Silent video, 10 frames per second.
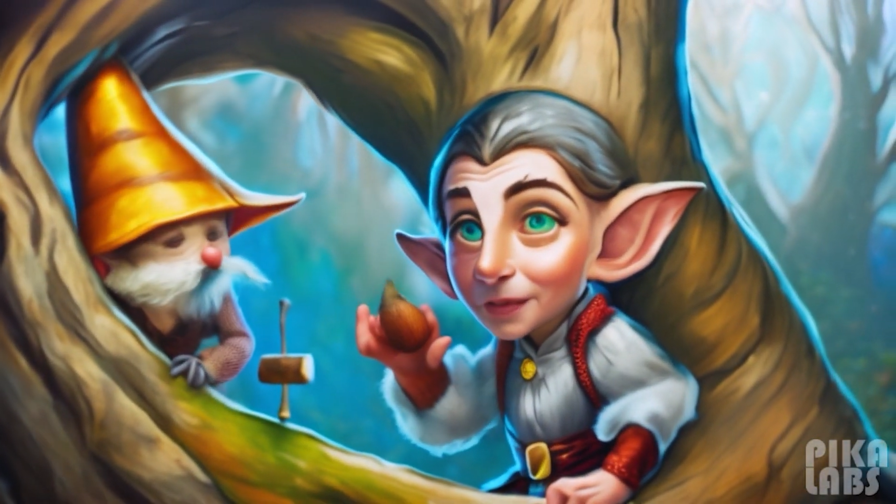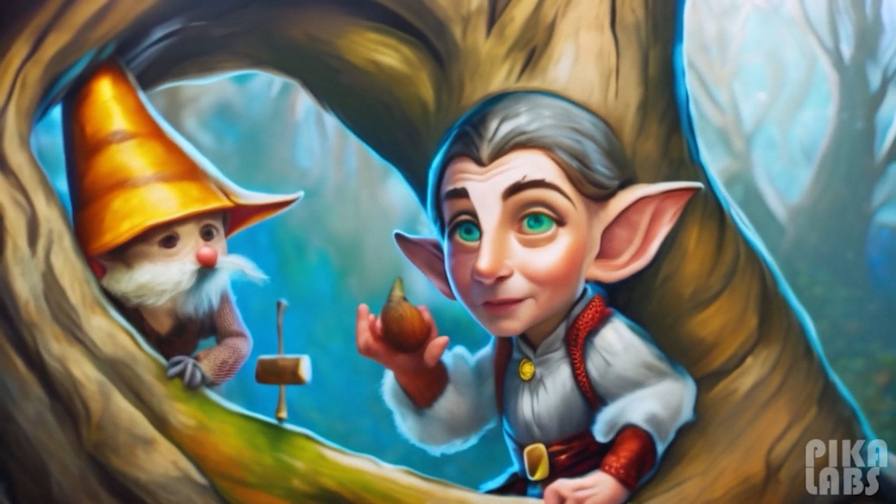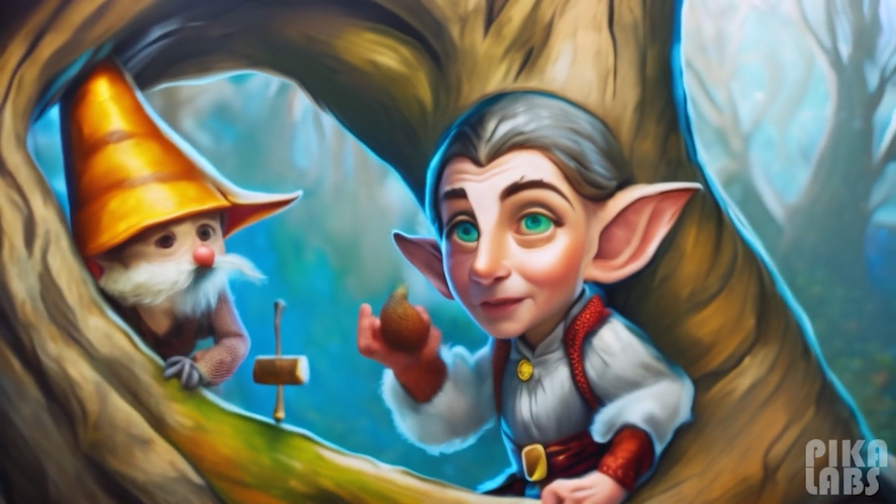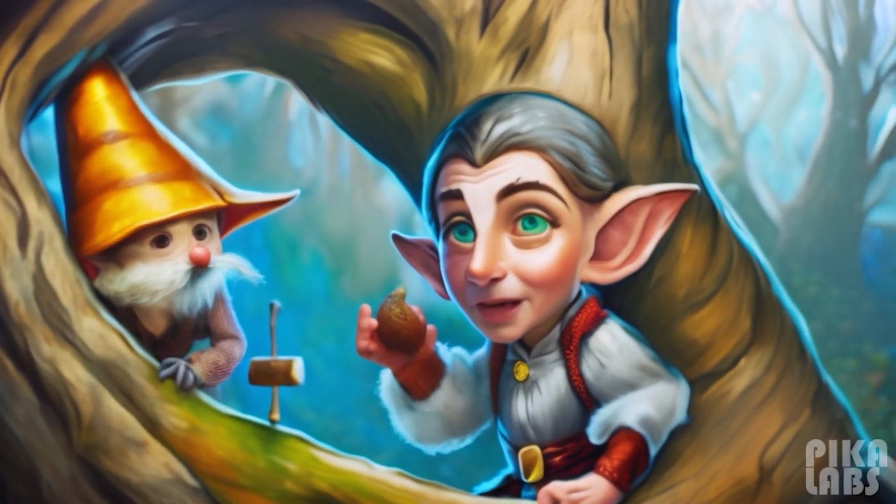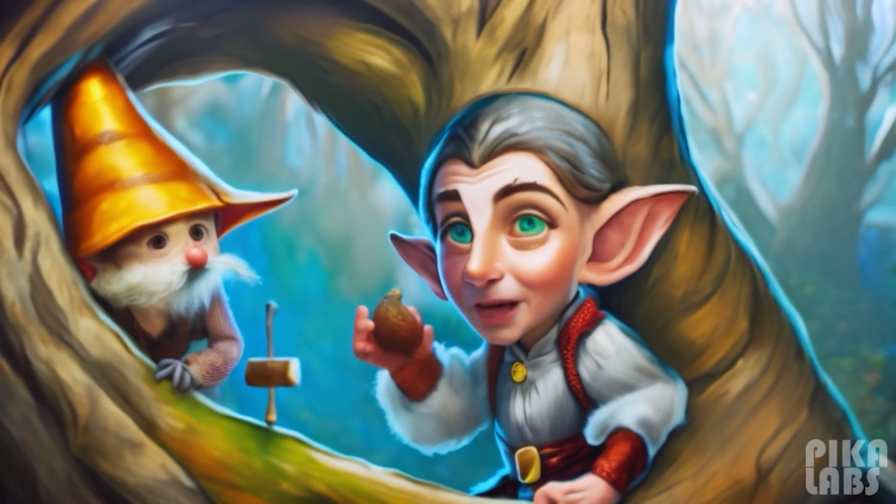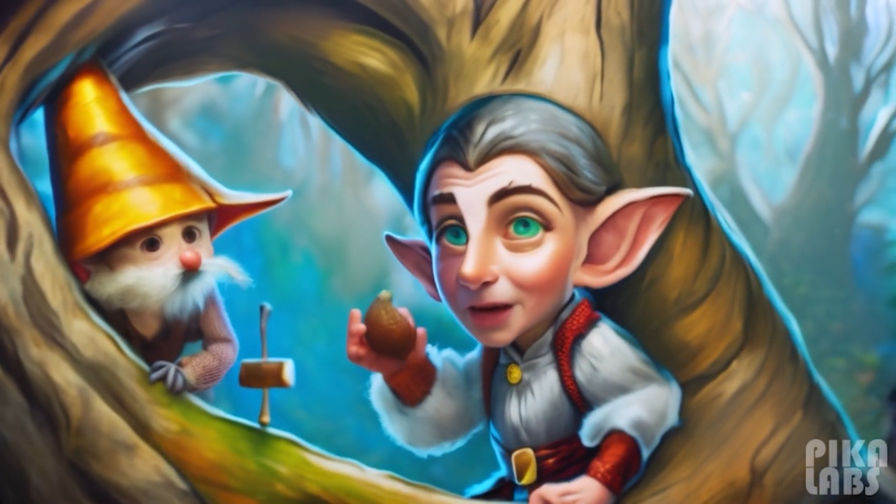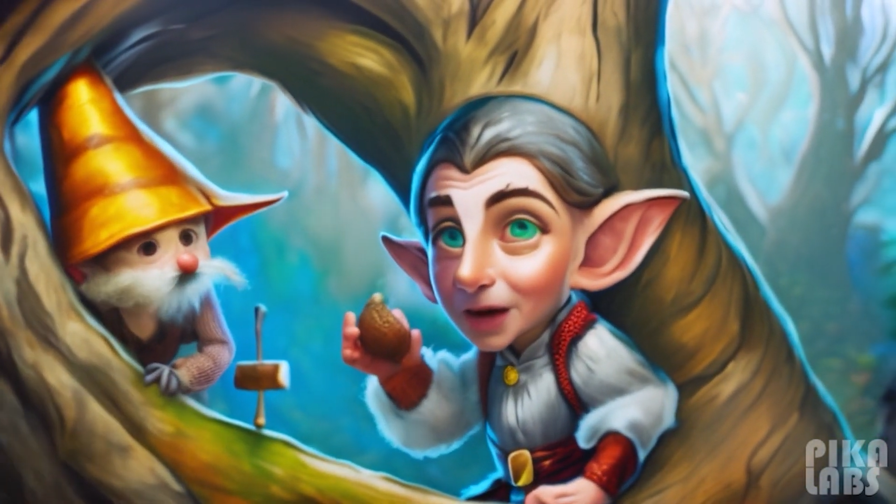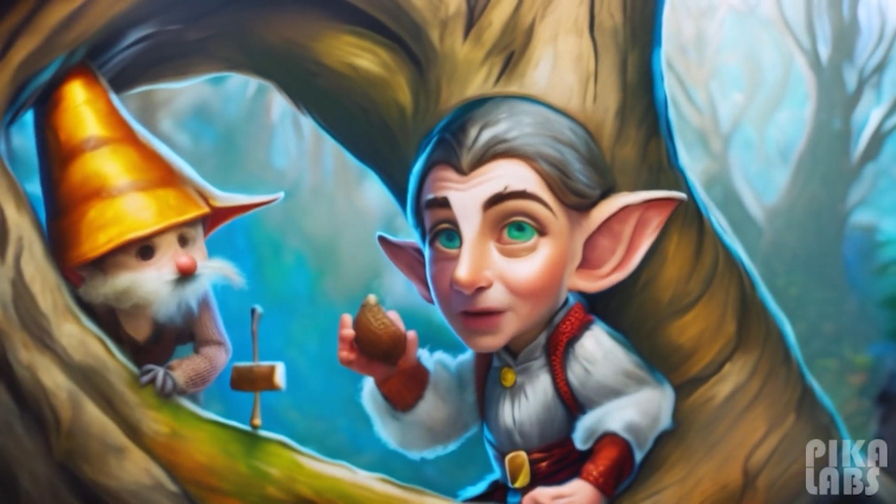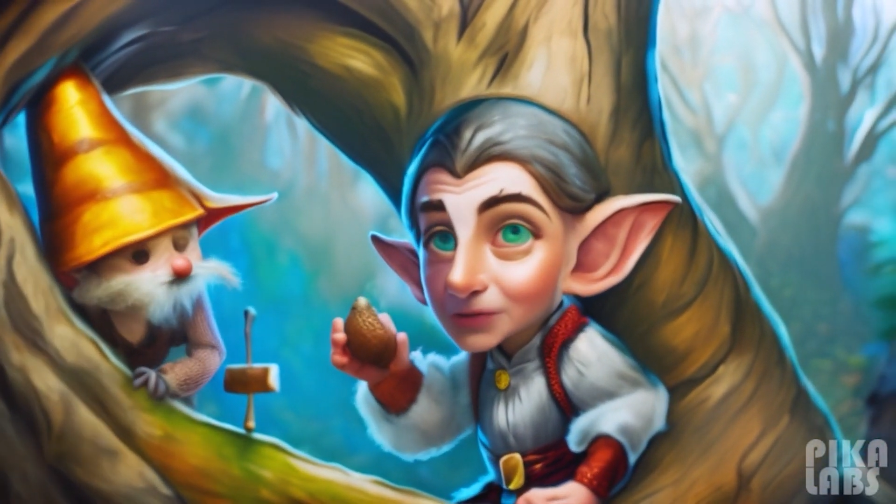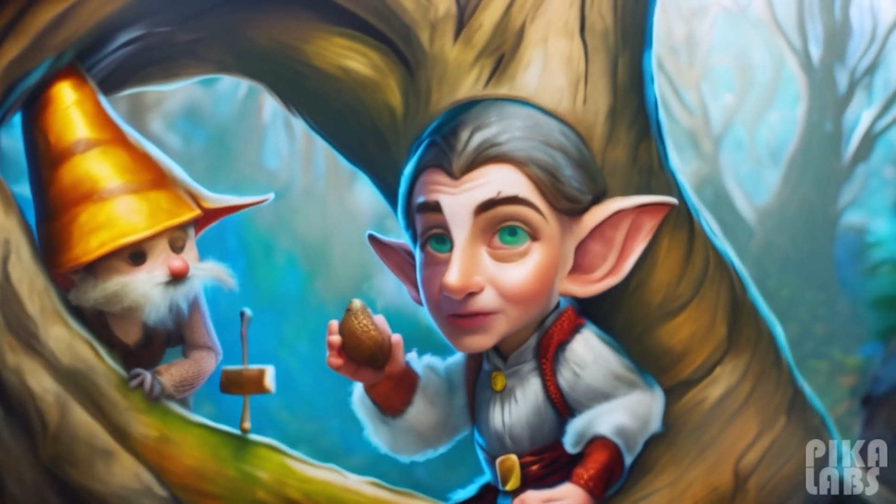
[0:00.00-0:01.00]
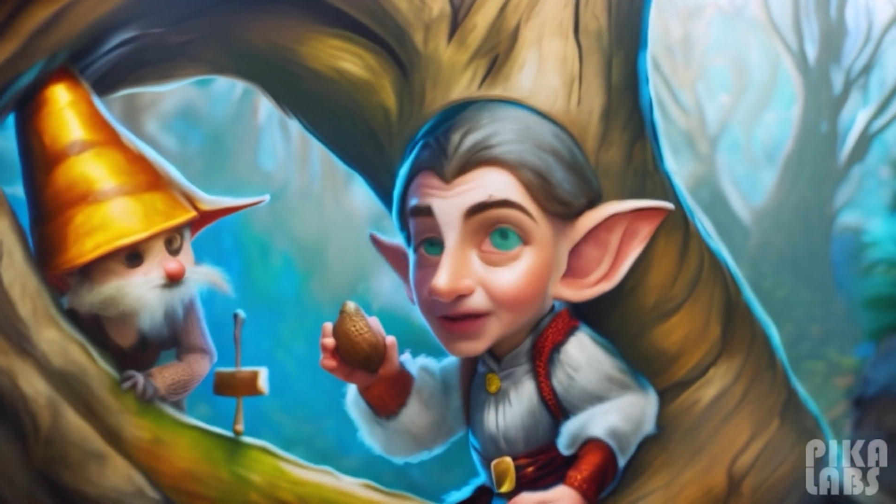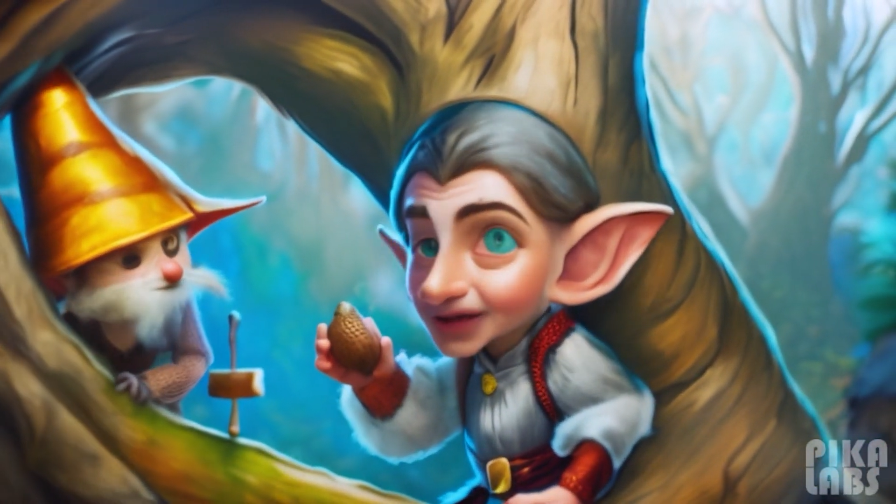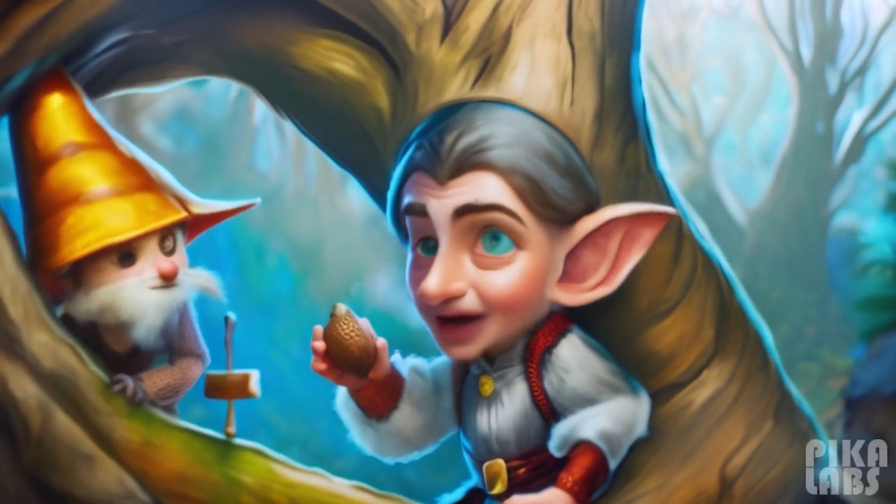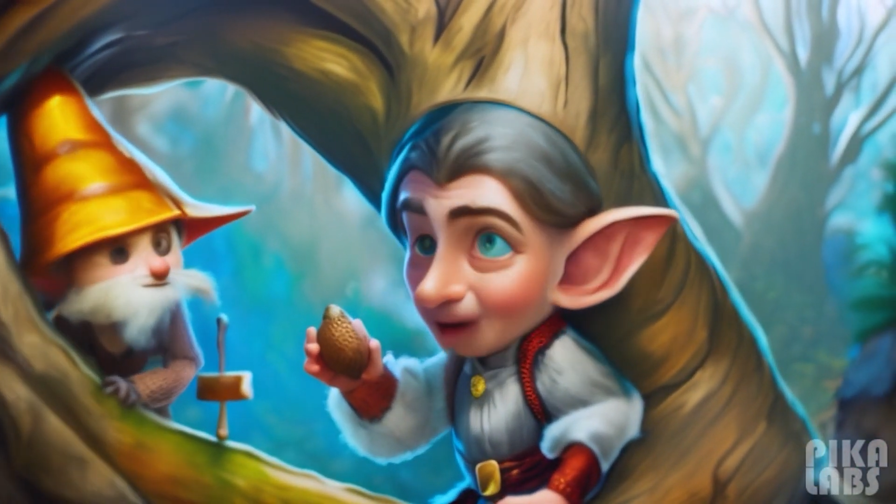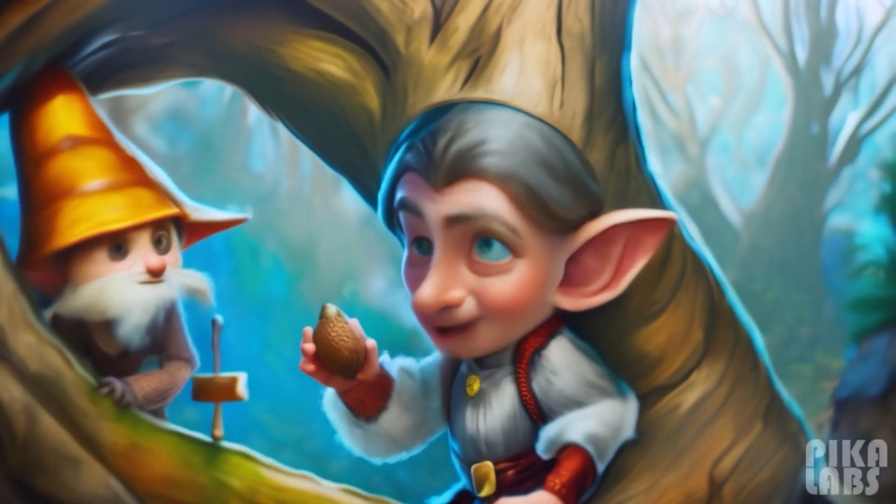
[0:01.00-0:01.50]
if you've got a set